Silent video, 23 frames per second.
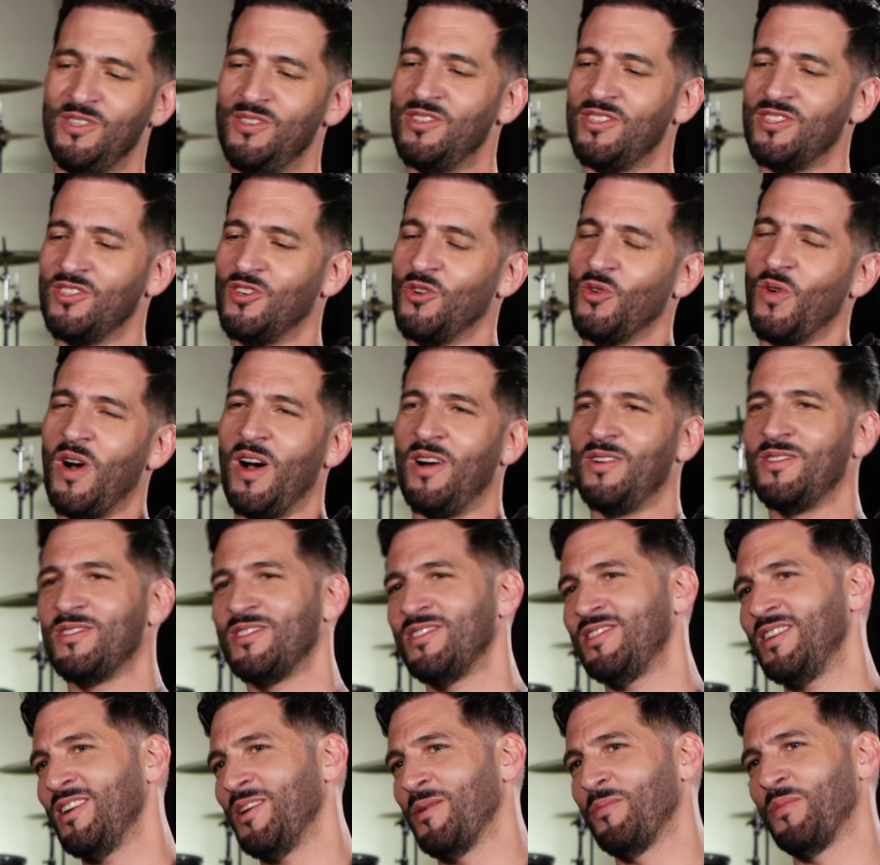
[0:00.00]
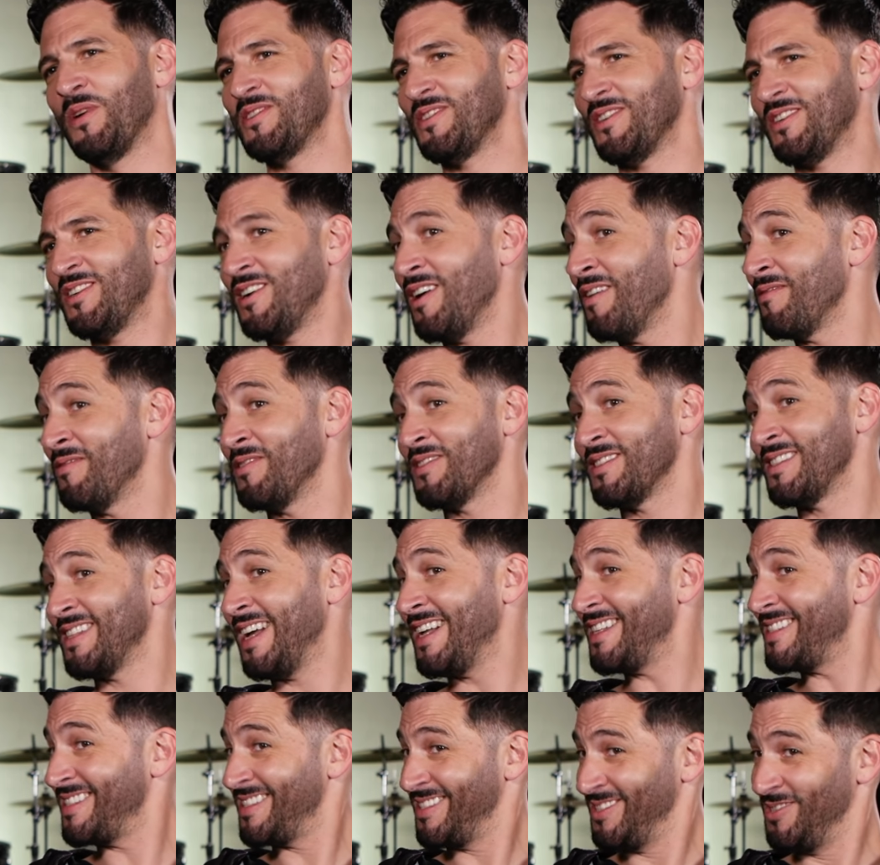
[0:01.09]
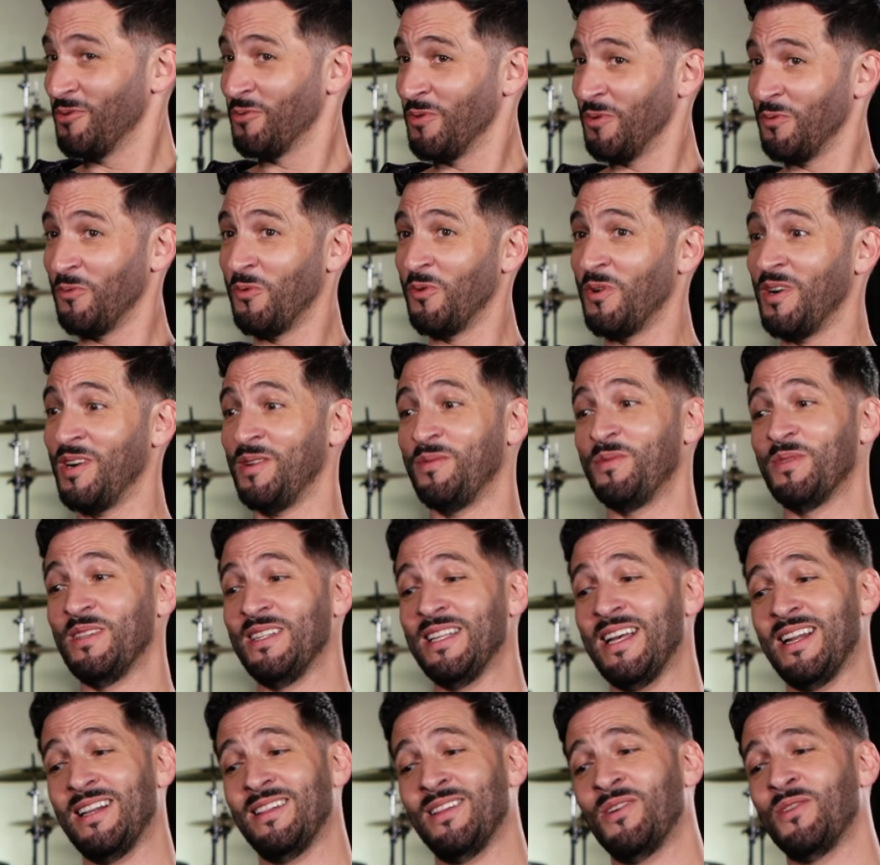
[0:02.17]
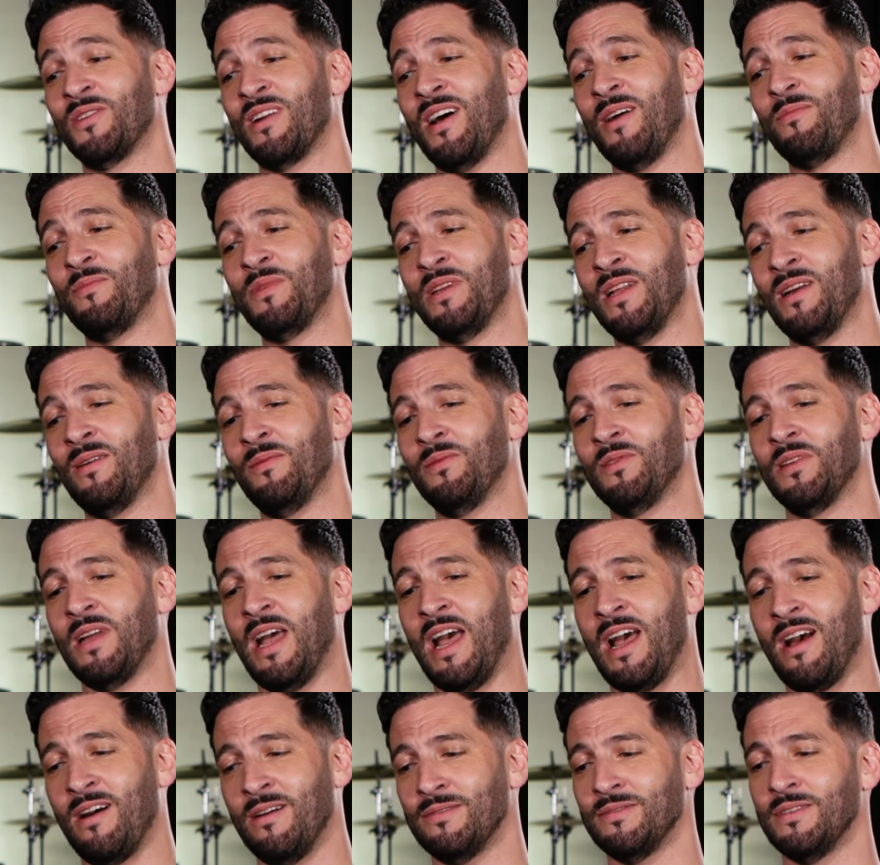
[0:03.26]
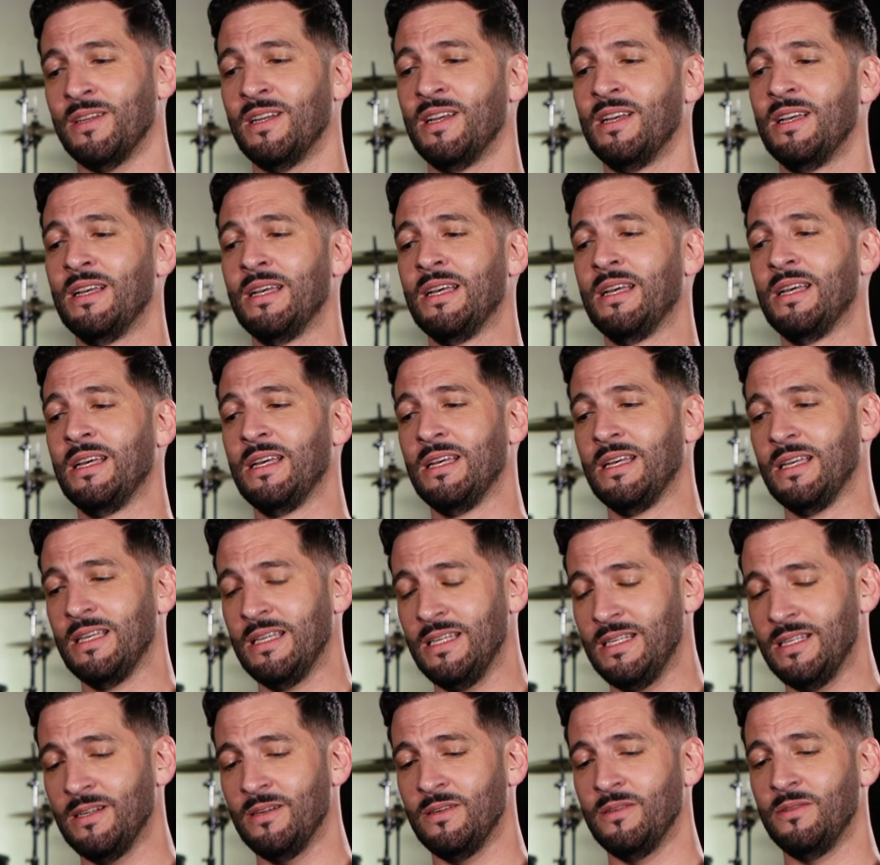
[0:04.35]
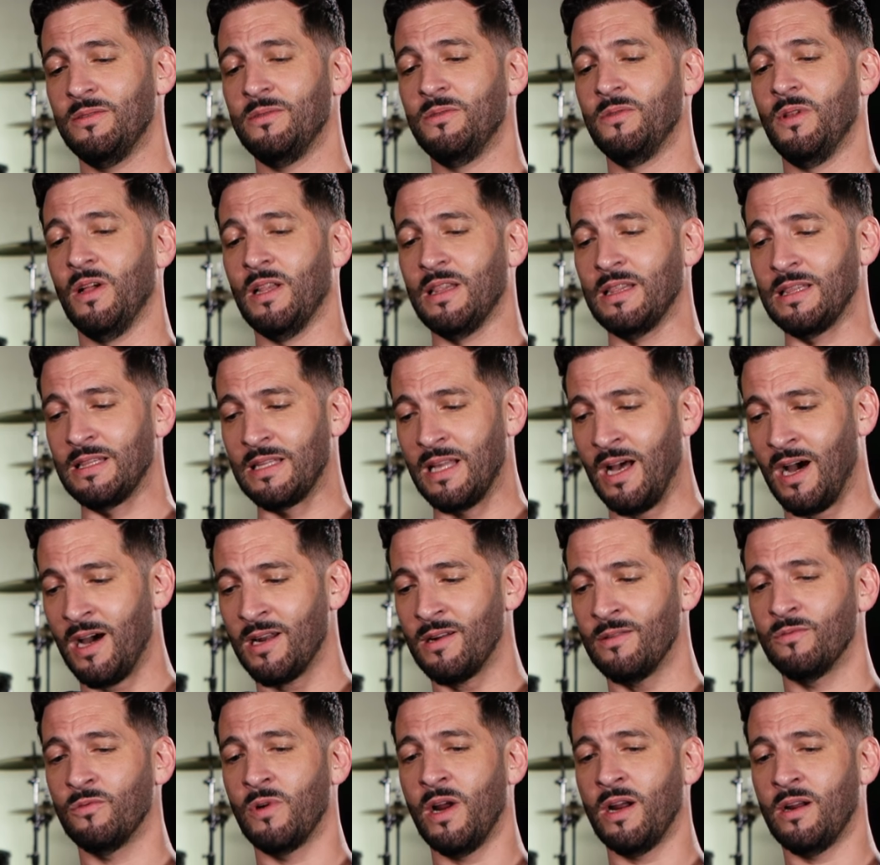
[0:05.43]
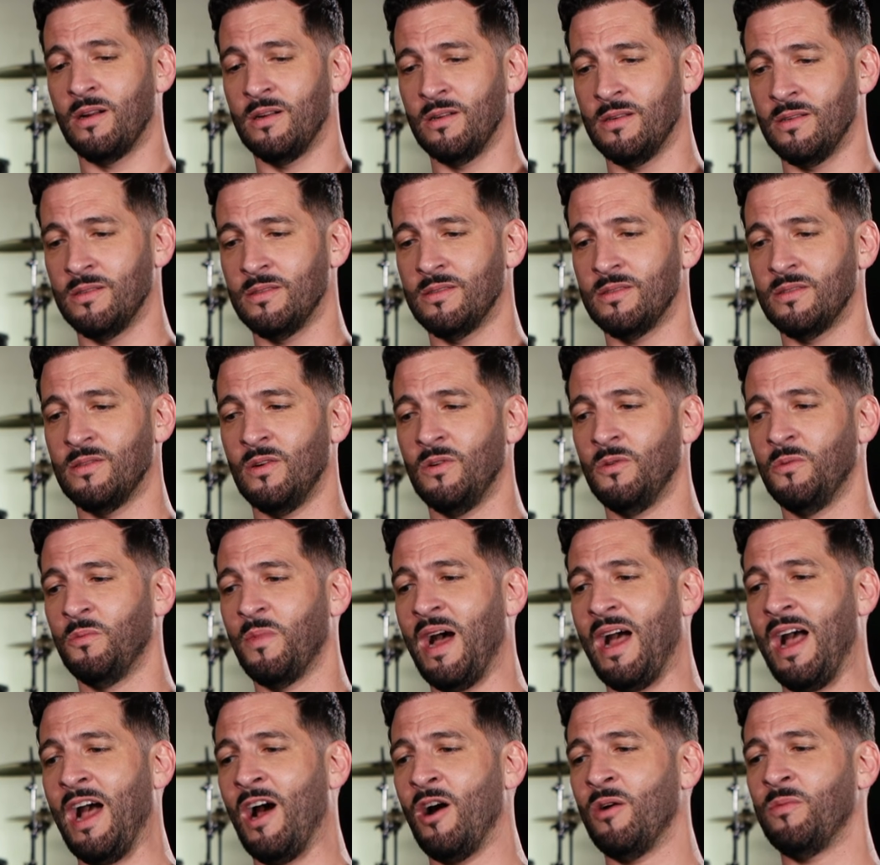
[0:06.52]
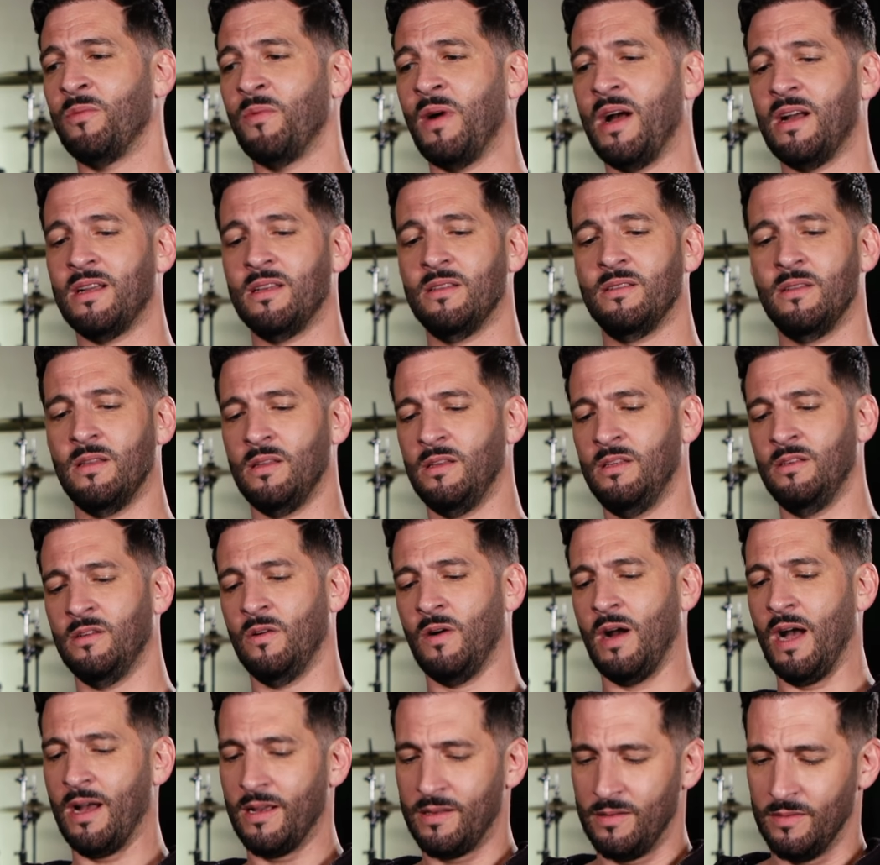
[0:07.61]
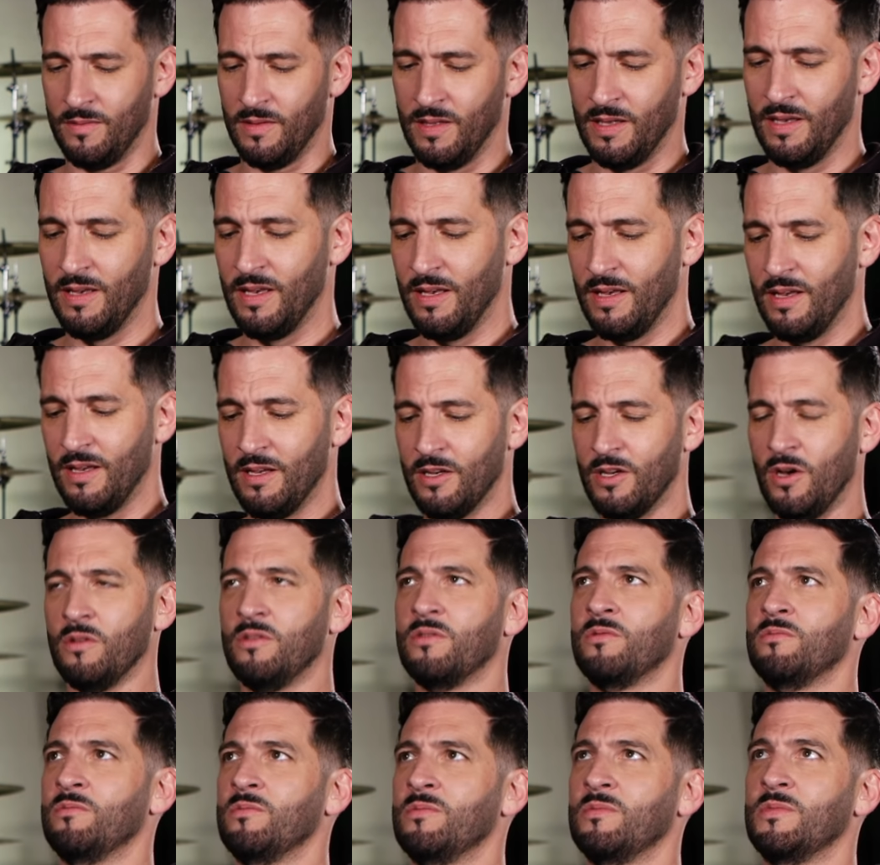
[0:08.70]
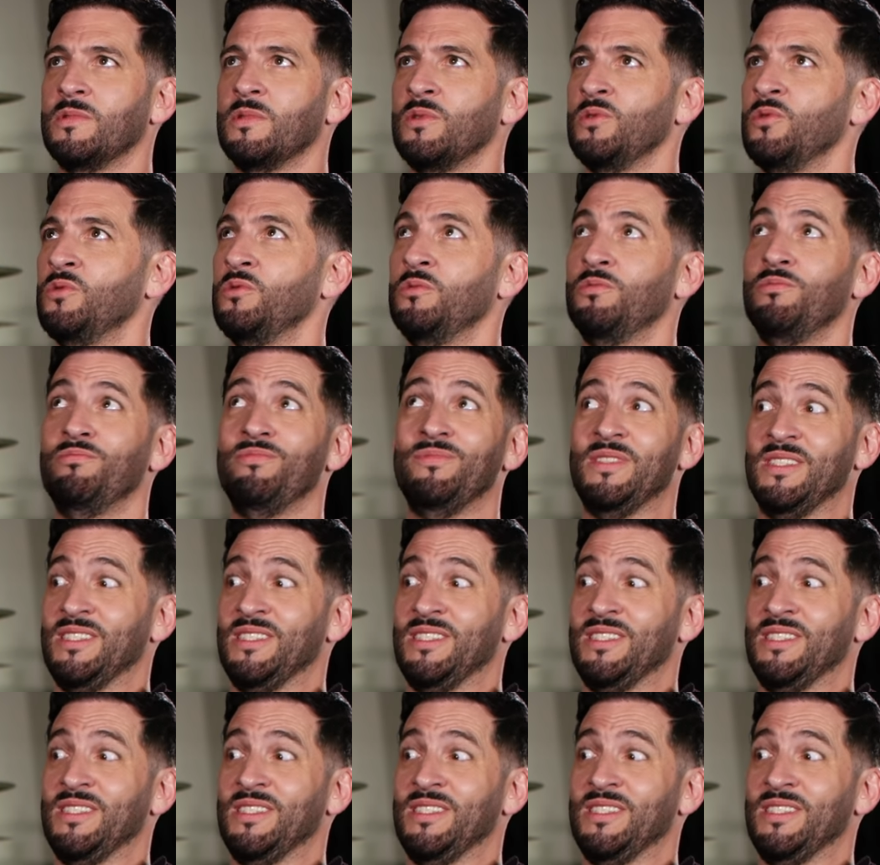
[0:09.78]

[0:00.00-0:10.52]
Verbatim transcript: and you just go out and sing a bunch of covers, that's still rewarding. But let alone I've been able to have, you know, a lot of records. So my album, I can, you know, I can go through